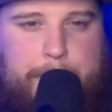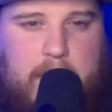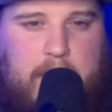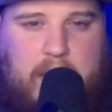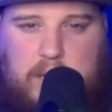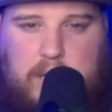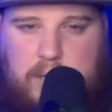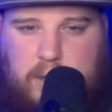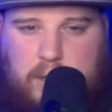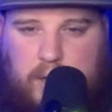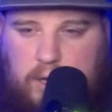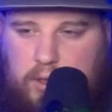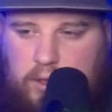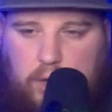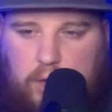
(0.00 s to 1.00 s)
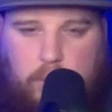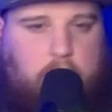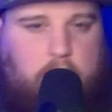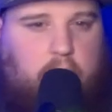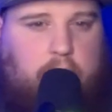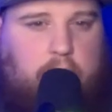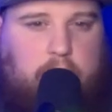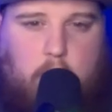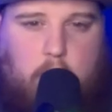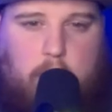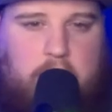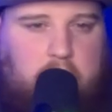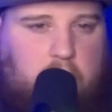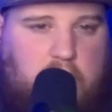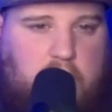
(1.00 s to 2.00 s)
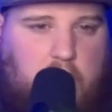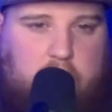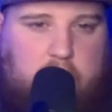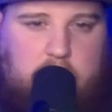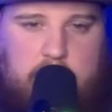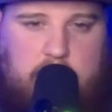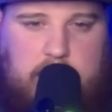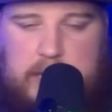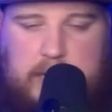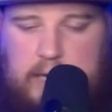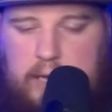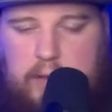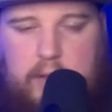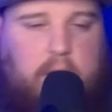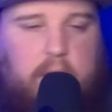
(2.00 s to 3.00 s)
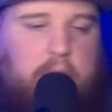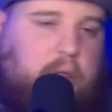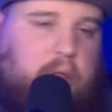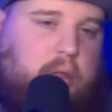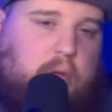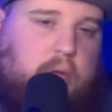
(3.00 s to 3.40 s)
And the excuse of, oh, he's a young kid, he's in his